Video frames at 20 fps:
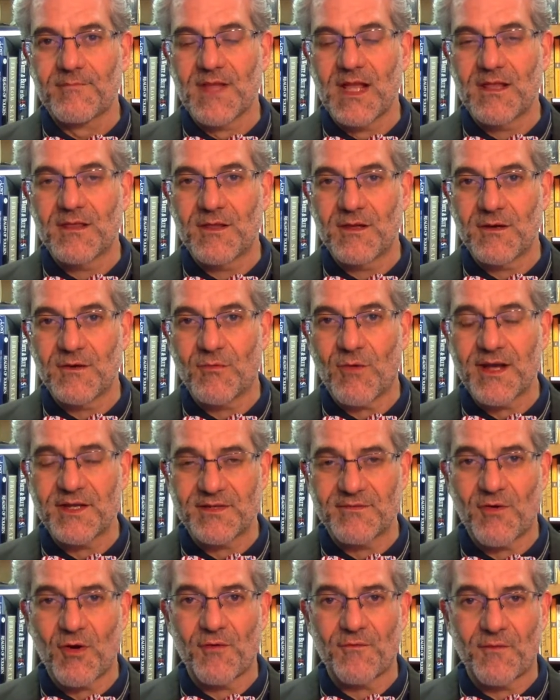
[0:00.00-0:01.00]
the right
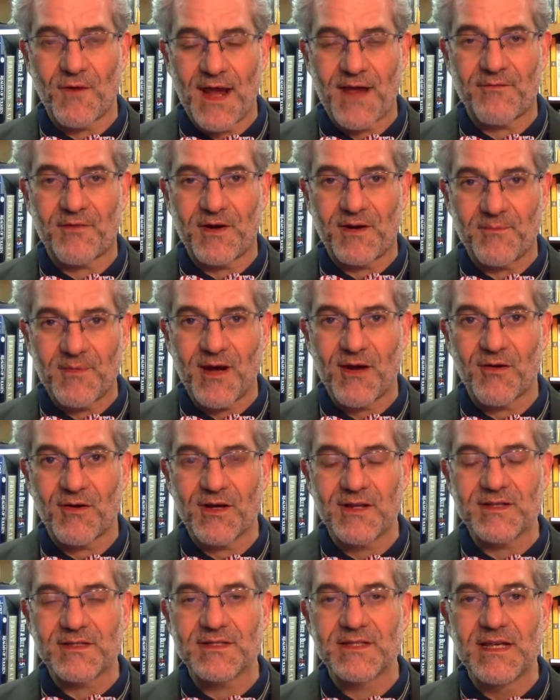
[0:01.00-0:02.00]
to vote for African
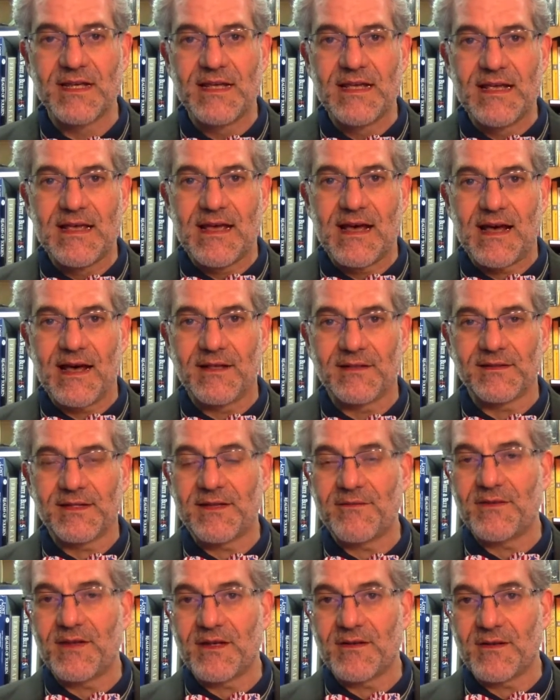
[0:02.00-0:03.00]
Americans,
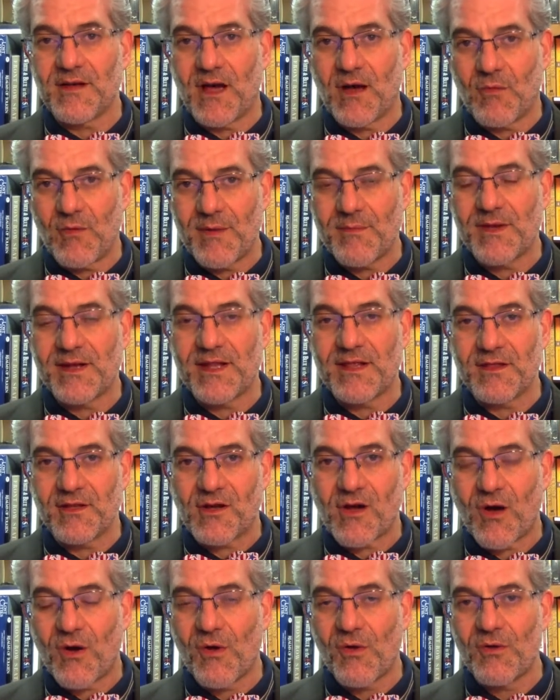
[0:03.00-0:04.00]
leaving women in the
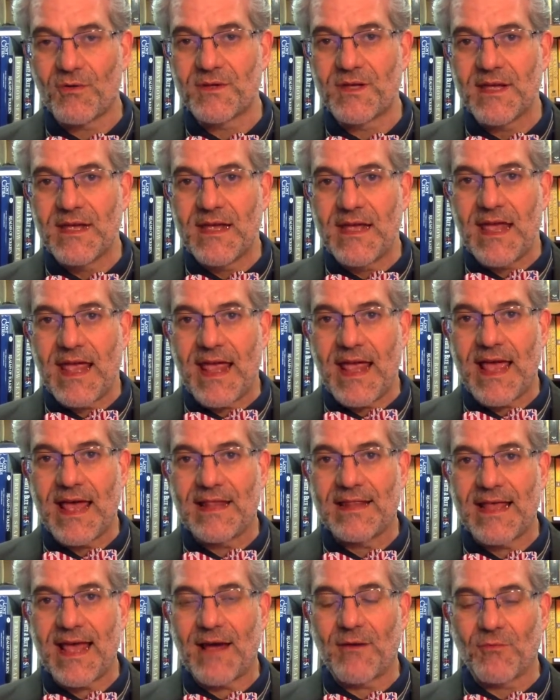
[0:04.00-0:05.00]
cold.
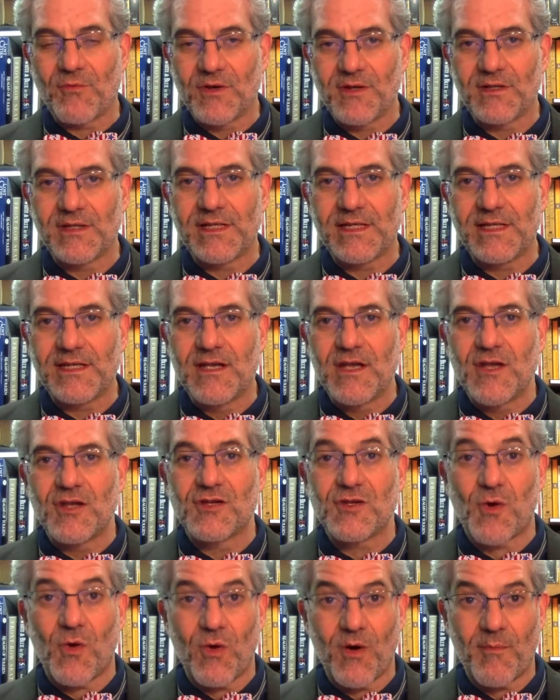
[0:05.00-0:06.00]
And that really
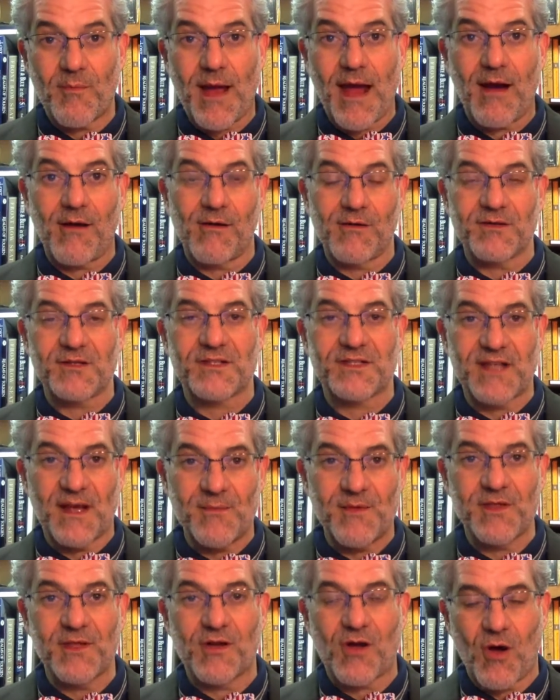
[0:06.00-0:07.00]
tore apart some
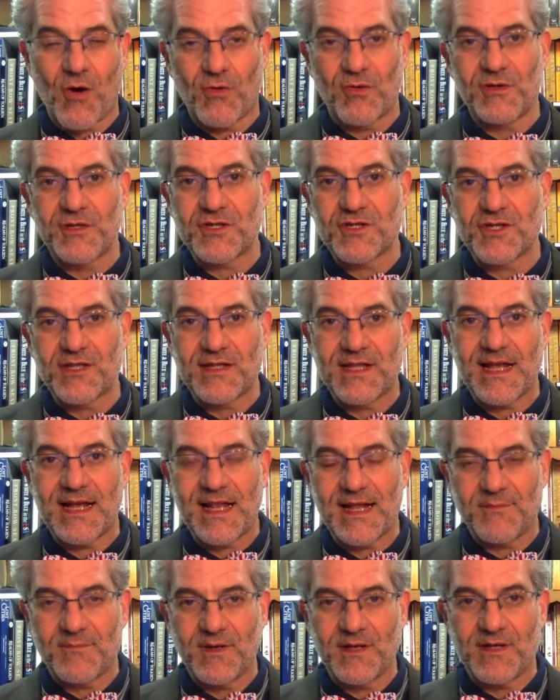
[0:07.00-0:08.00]
of the coalition that
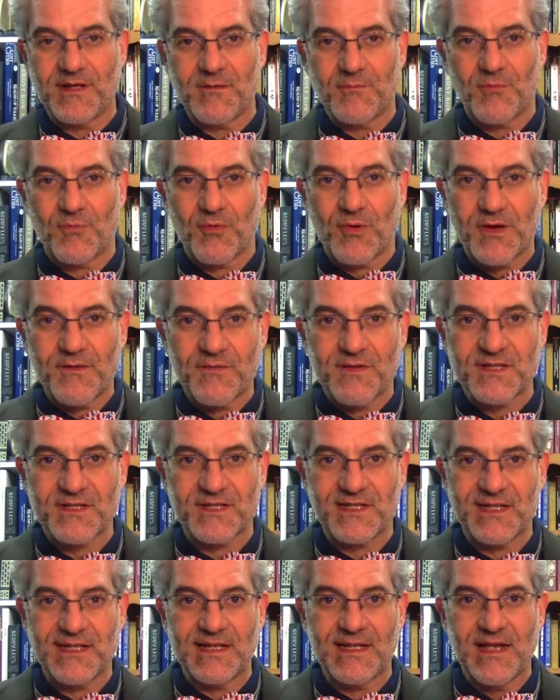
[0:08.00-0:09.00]
had been
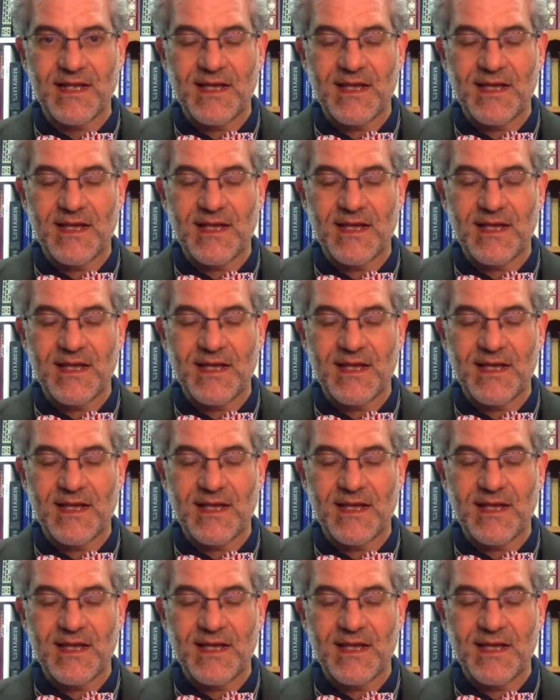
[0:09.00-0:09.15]
previously